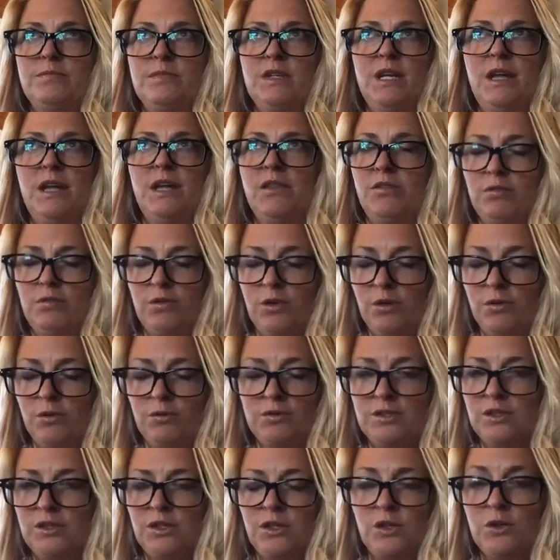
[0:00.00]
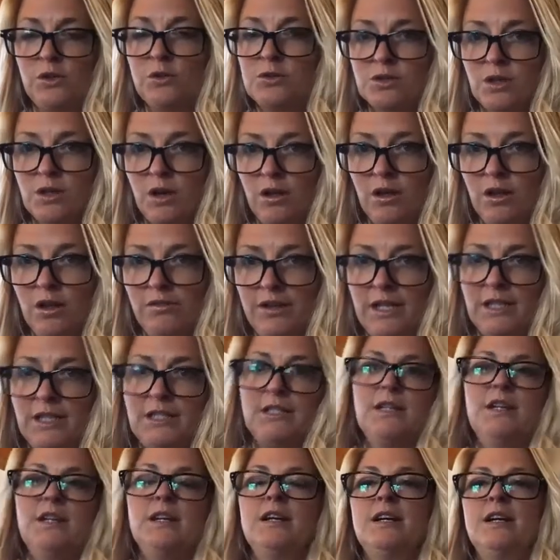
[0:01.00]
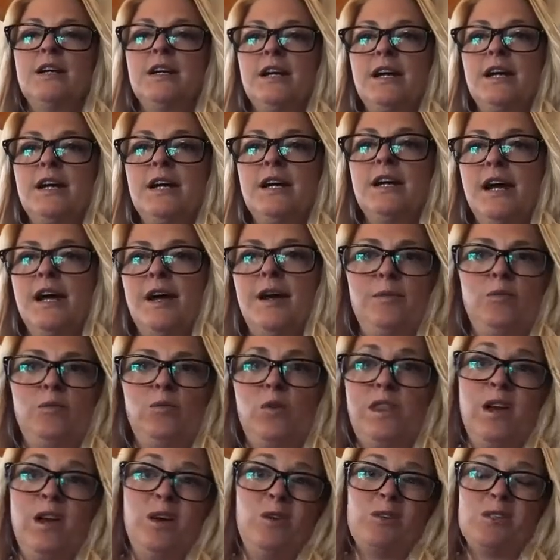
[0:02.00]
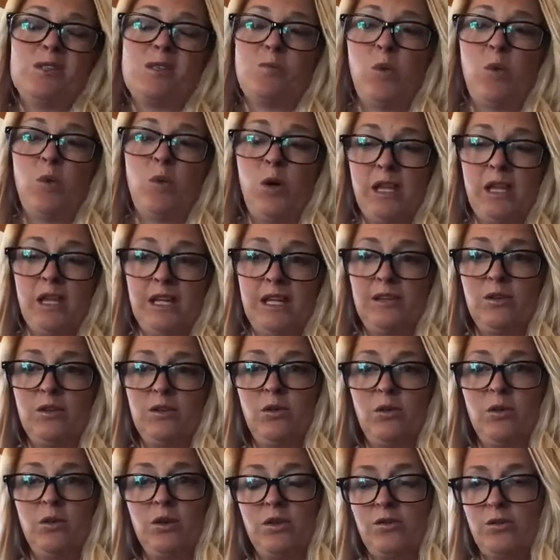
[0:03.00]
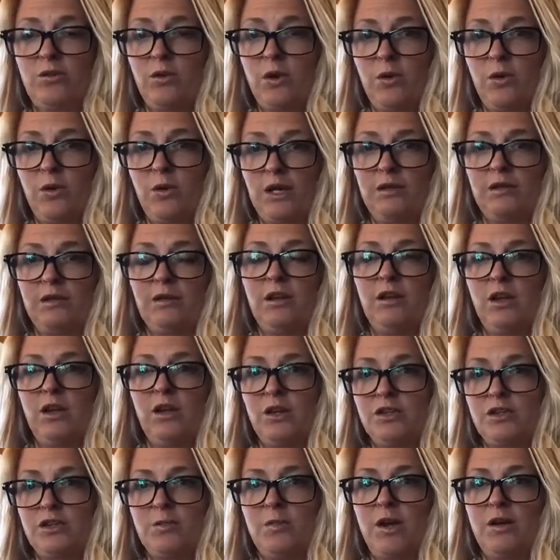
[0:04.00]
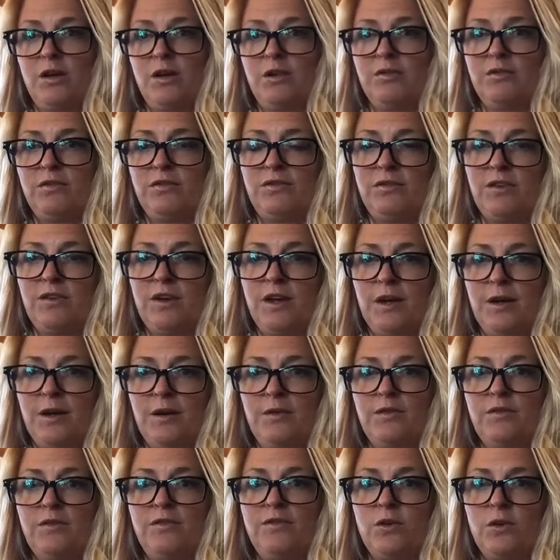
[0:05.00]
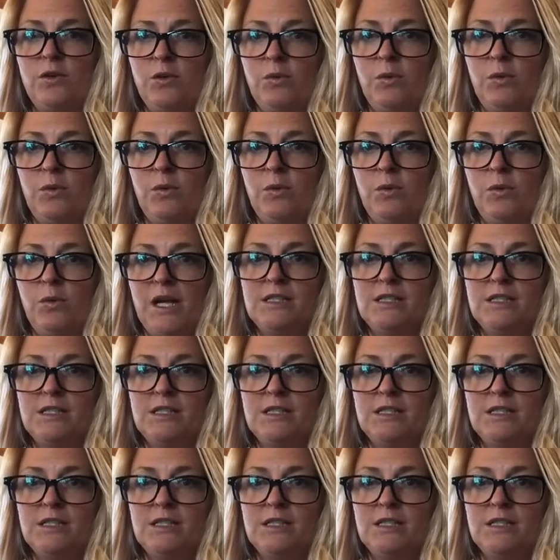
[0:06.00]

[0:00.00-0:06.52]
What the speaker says: get through, to use all of it, without spoiling or throwing a large amount of food away.